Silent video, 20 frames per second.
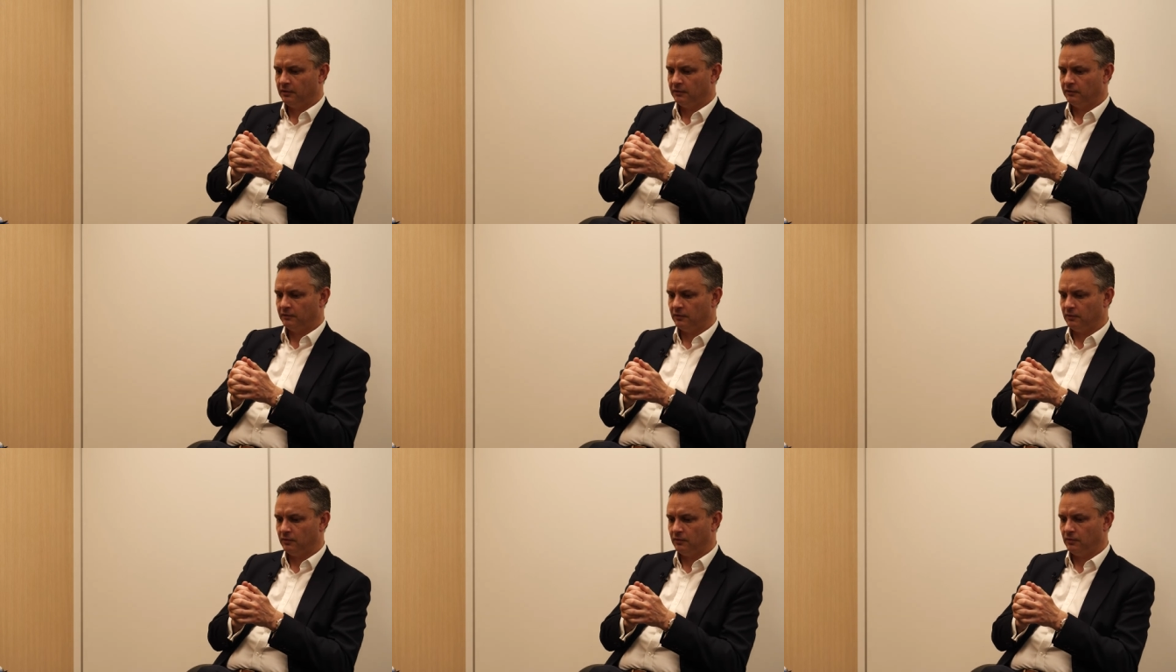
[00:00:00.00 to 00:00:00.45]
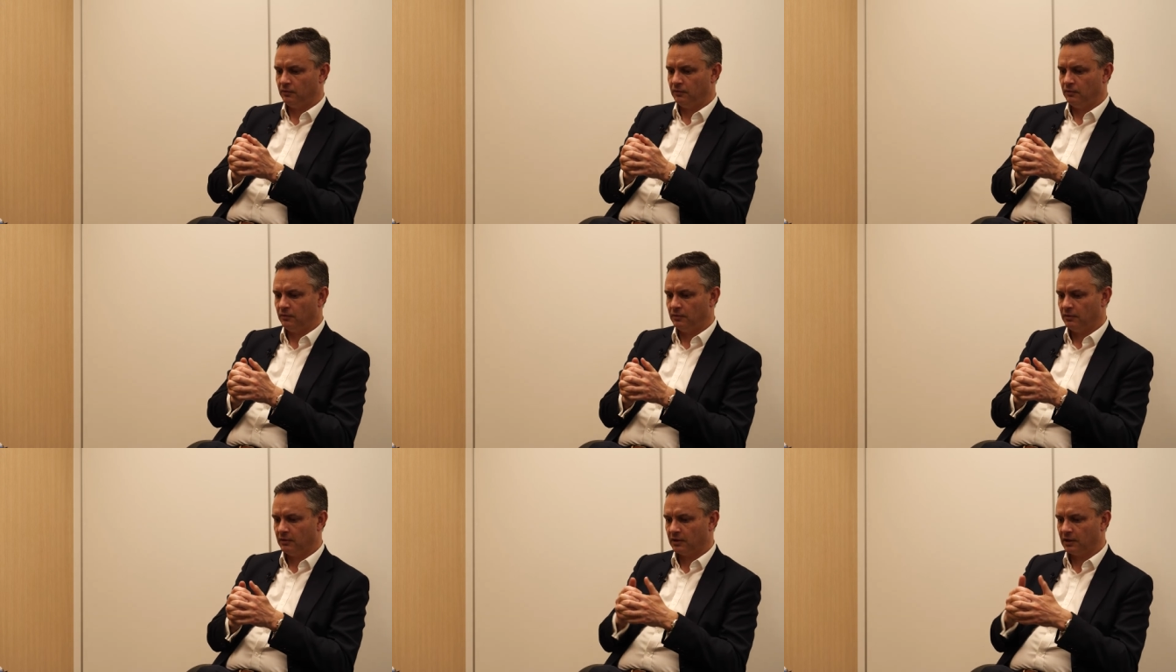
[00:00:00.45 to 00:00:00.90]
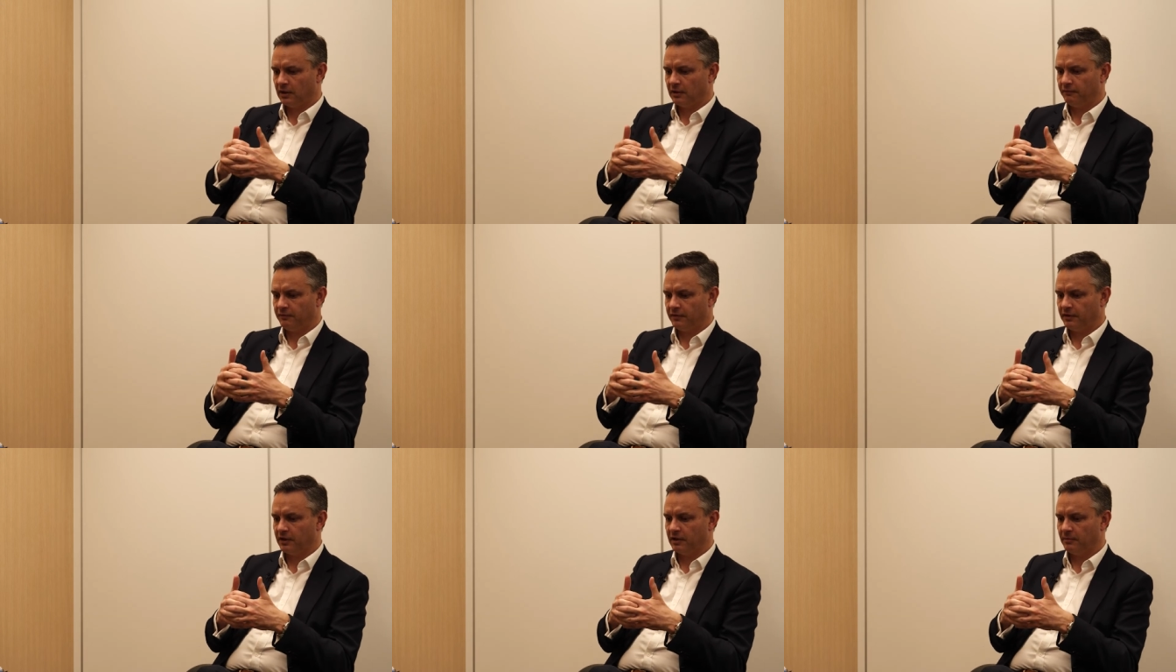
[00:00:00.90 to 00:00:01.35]
to kind
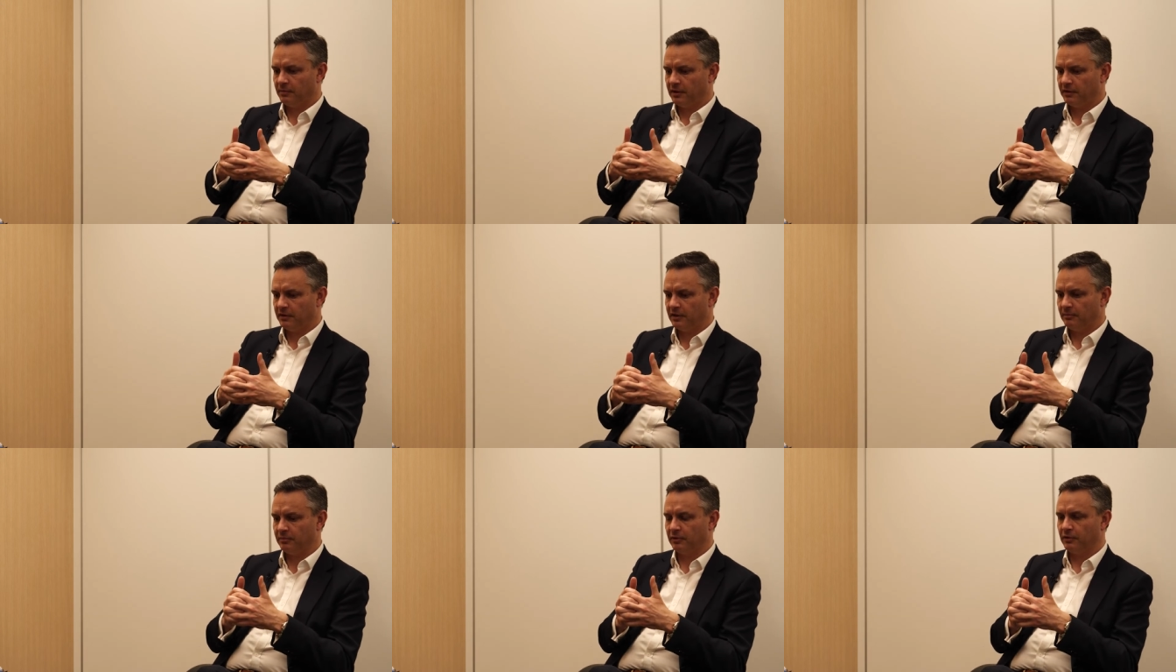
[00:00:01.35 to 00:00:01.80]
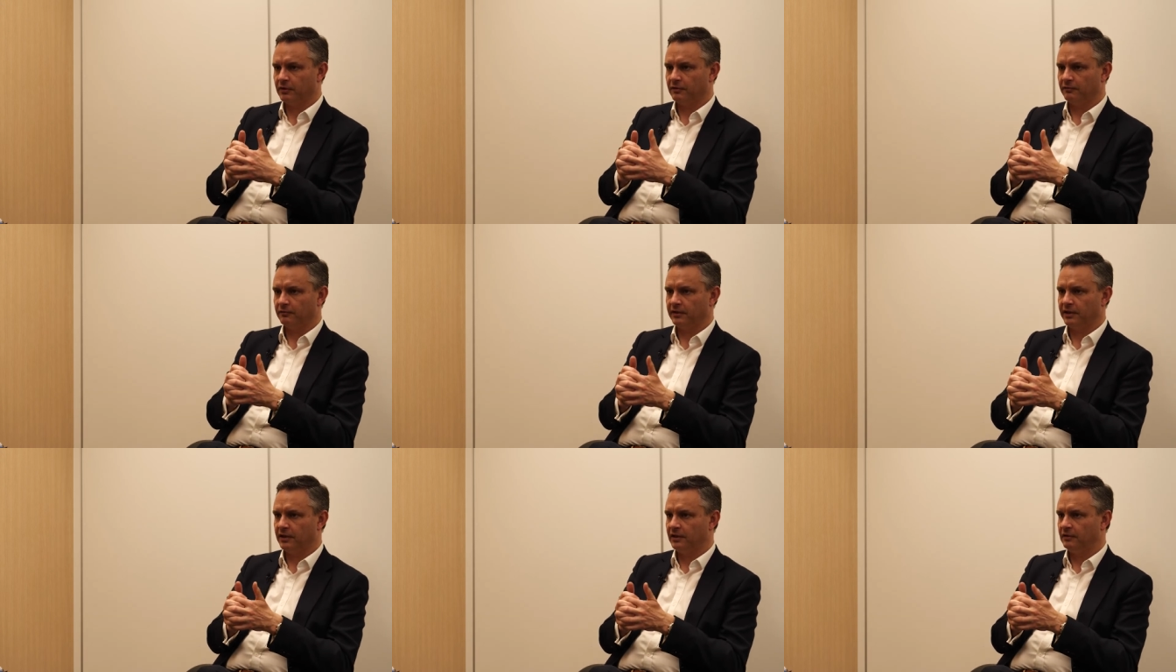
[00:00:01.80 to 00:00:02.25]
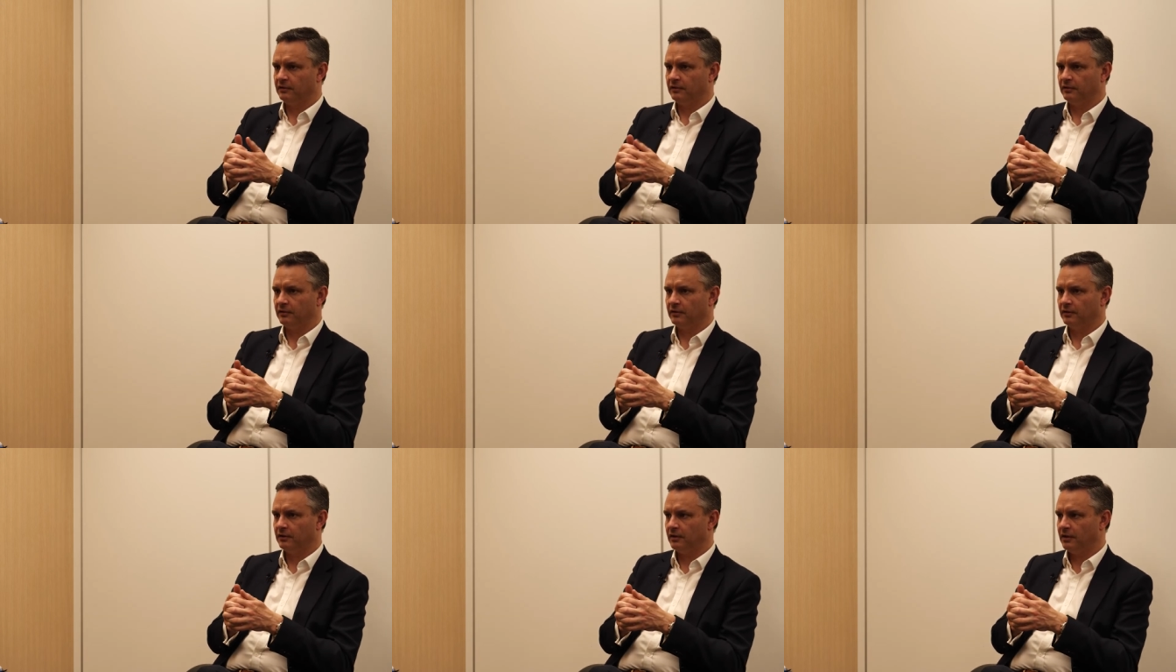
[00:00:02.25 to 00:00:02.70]
of think about their block of
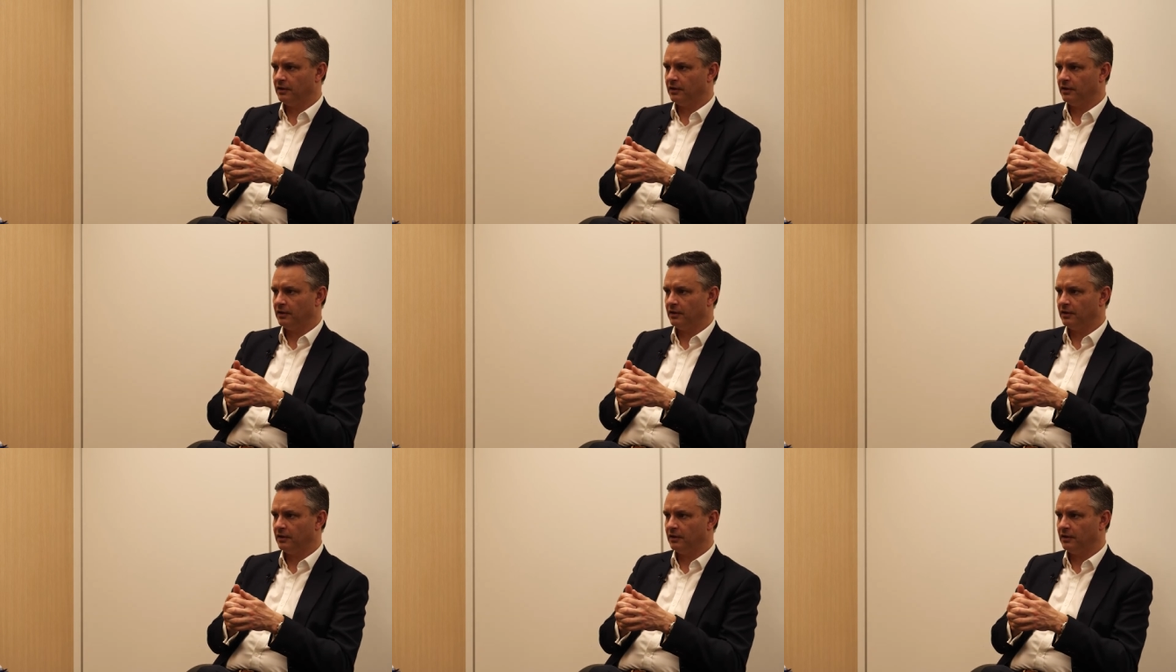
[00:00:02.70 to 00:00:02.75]
land